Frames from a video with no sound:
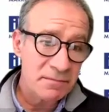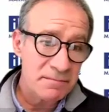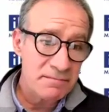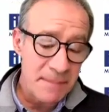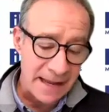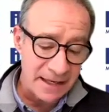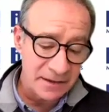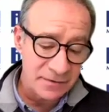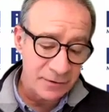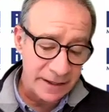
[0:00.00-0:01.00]

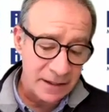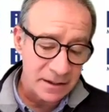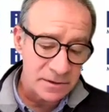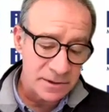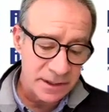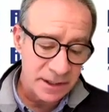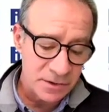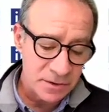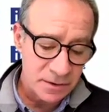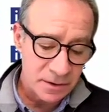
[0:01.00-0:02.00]
mining-friendly
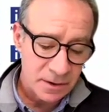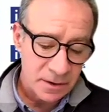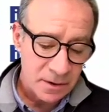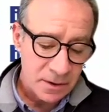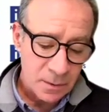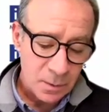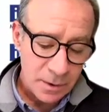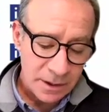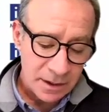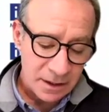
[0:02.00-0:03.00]
jurisdiction
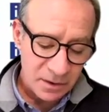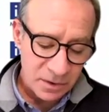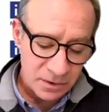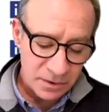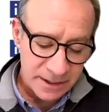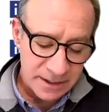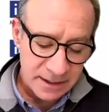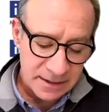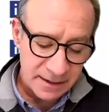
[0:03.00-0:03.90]
with authorities